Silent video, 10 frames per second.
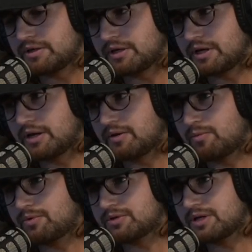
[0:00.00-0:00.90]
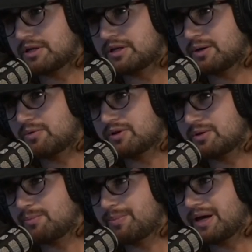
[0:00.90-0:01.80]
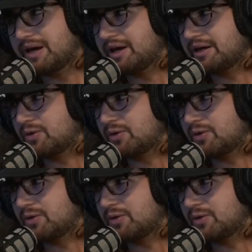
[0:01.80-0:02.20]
Yeah, I almost had that one in the bag.